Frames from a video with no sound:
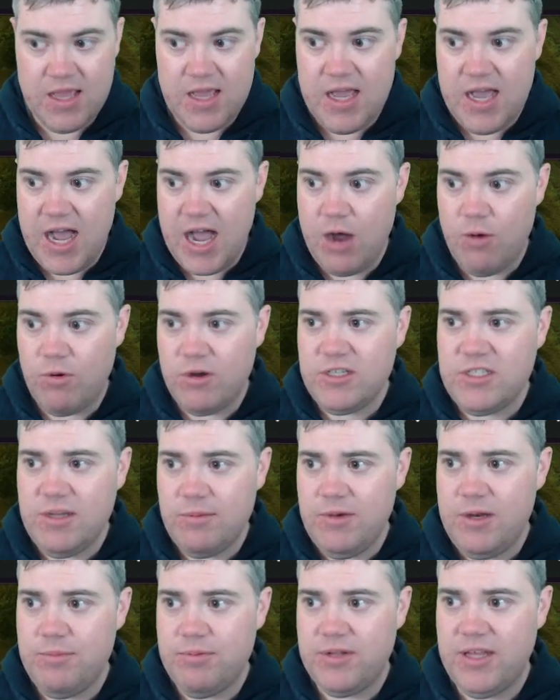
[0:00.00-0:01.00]
I watched somebody
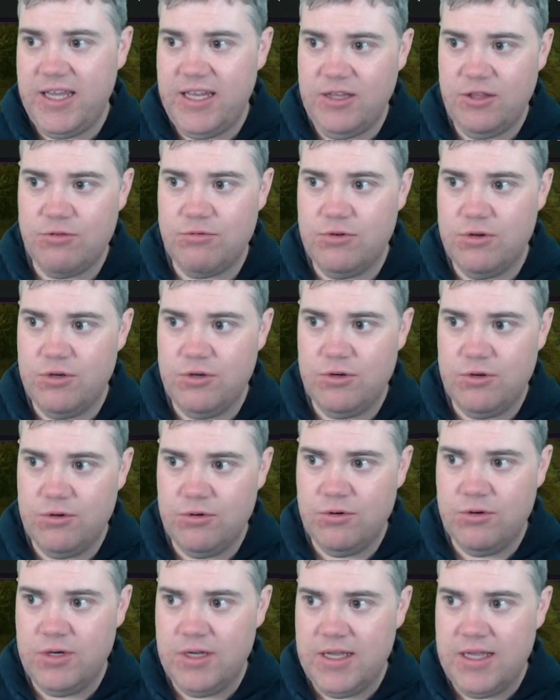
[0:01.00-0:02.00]
playing
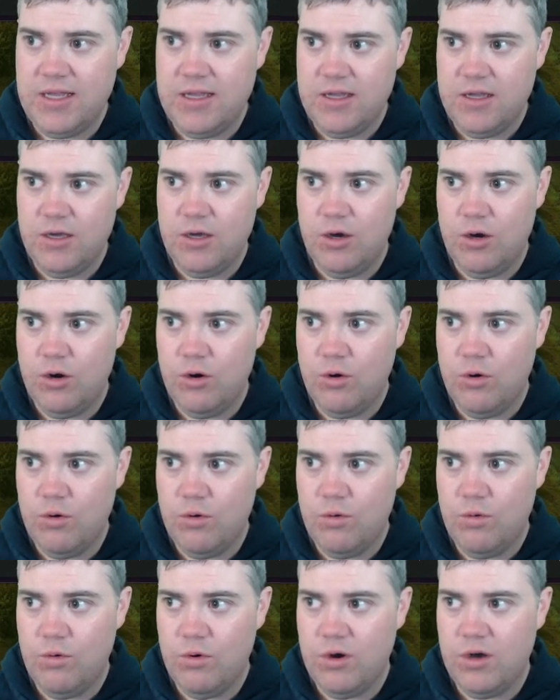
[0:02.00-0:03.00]
through
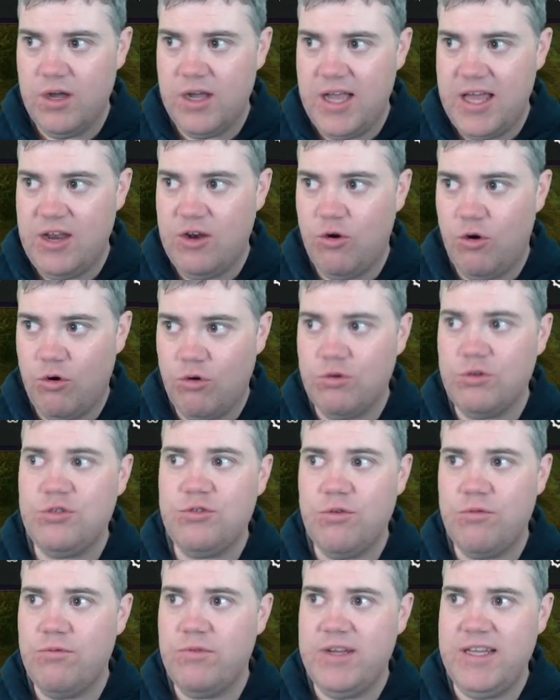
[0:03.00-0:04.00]
an ultra
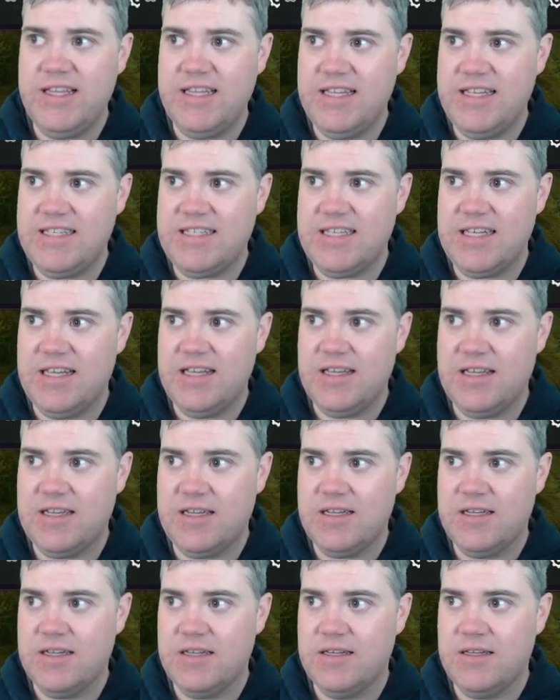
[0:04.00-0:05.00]
realistic,
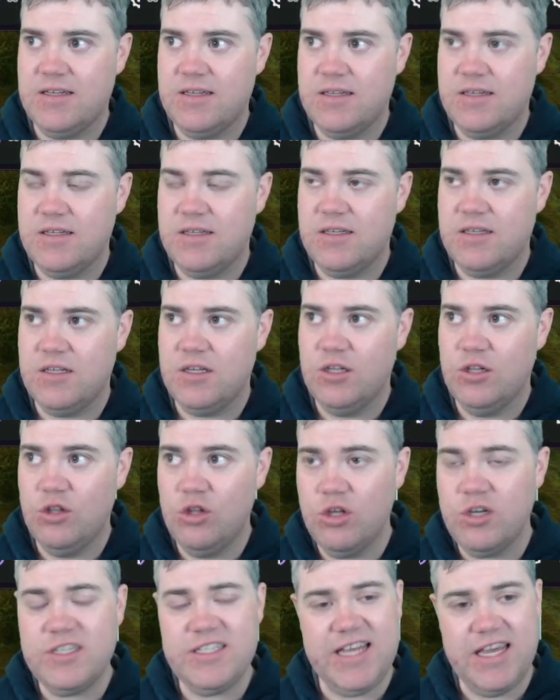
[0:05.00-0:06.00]

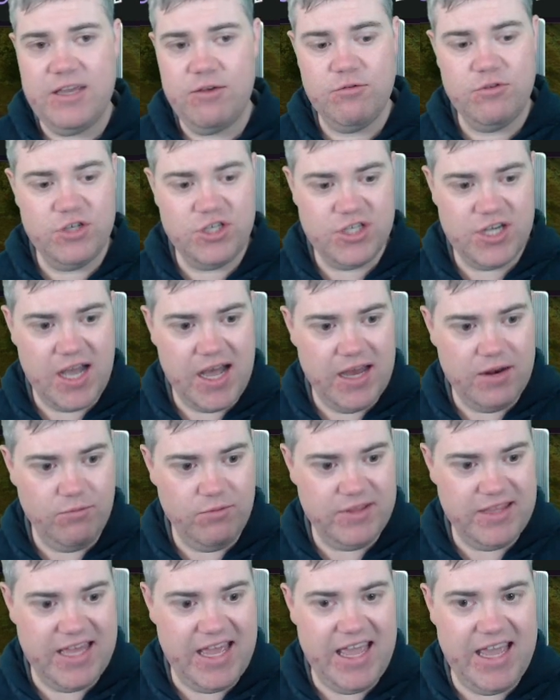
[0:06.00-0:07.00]
looks like it was shot with
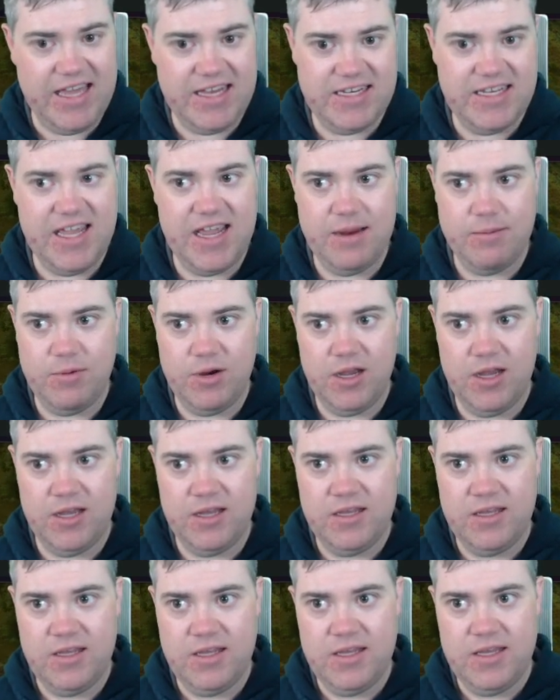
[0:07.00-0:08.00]
a hand camera
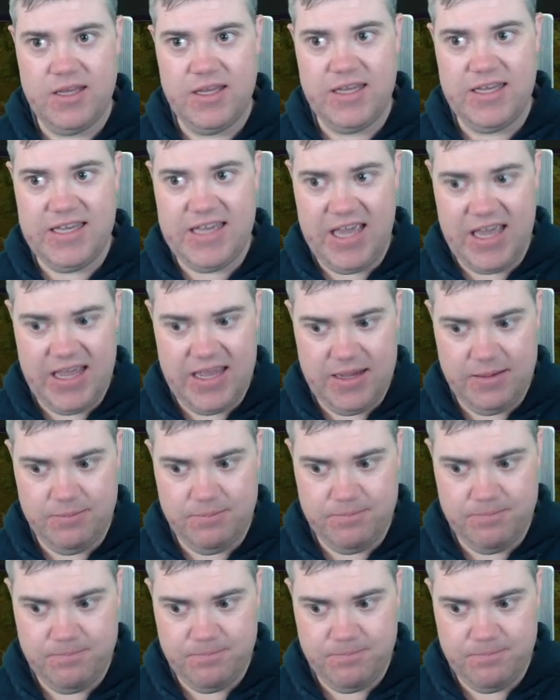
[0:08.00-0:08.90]
game